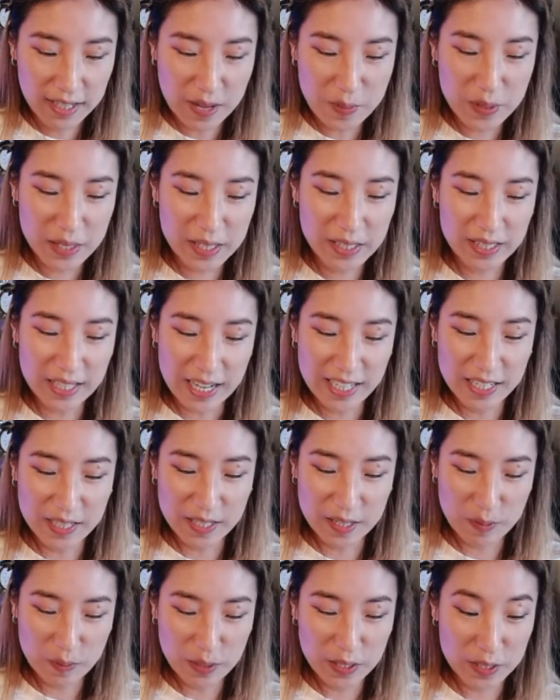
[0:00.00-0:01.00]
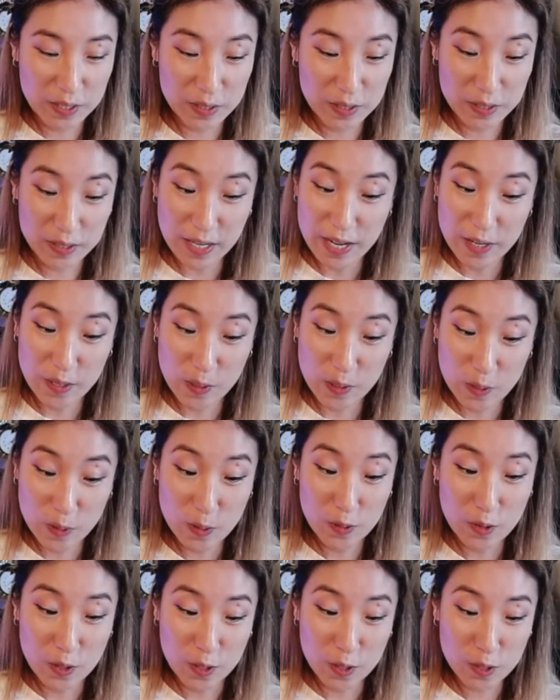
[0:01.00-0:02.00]
I'm excited because I
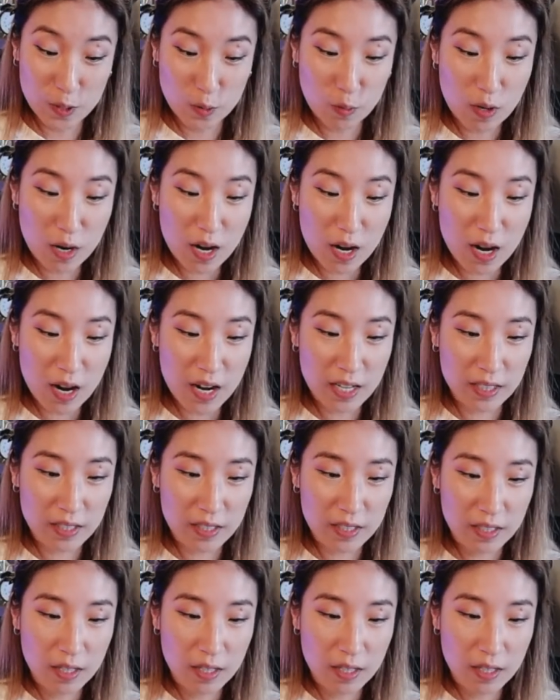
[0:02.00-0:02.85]
heard this works.